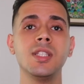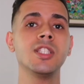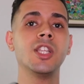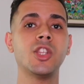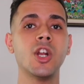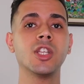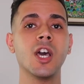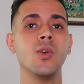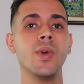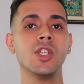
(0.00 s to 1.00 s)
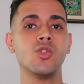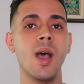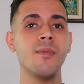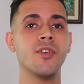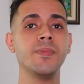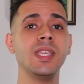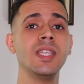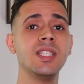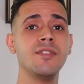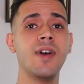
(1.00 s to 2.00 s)
This is the third colorway to drop from the
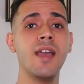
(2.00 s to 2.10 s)
Yeezy